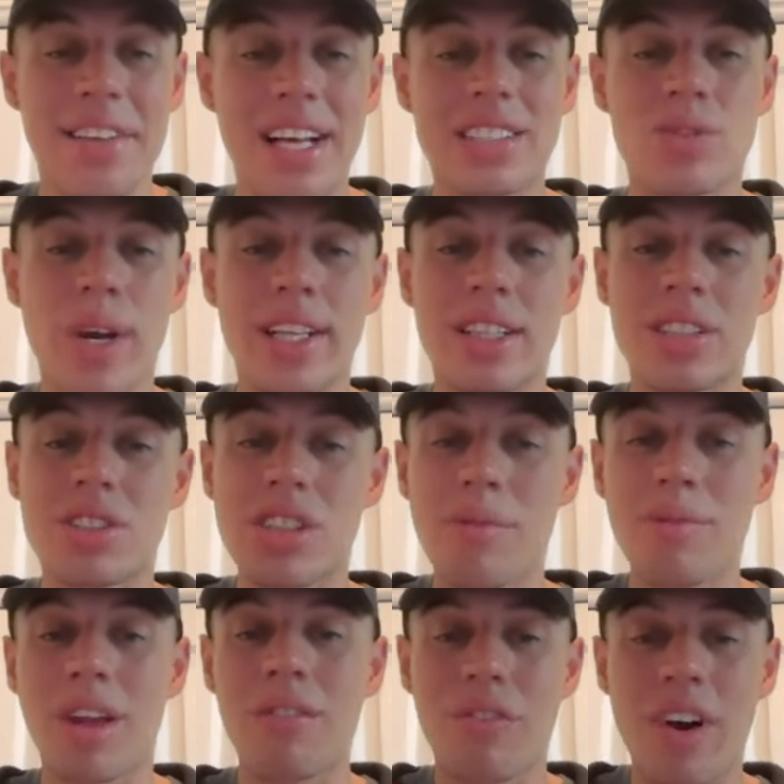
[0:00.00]
That's right. There's
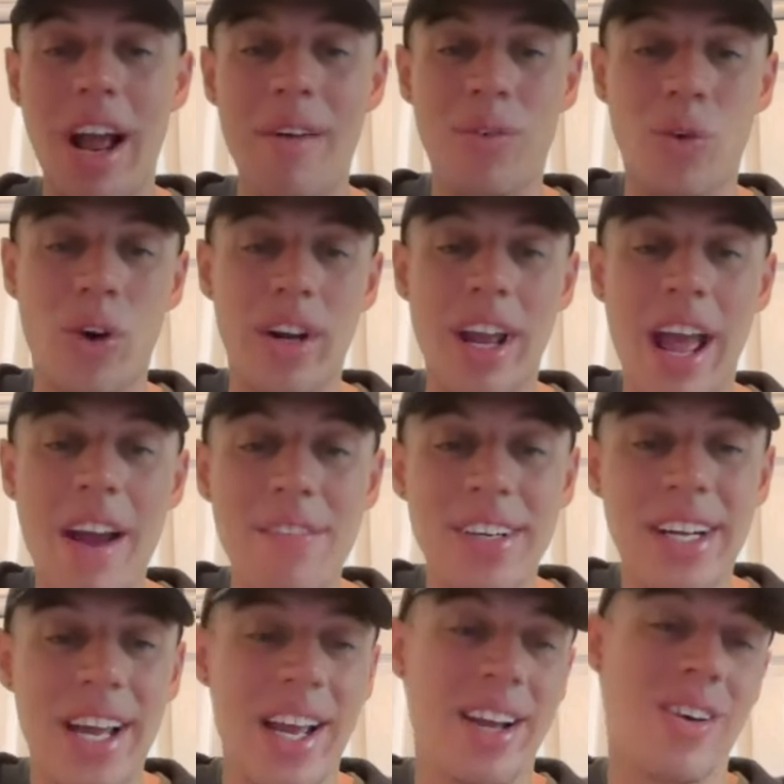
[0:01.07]
something for everyone,
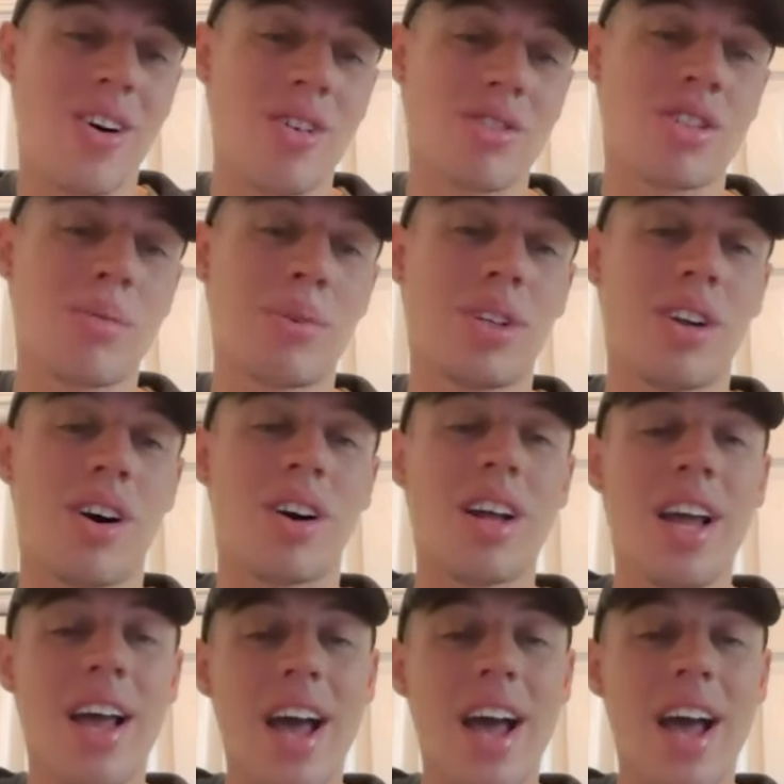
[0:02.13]
every day, all summer long.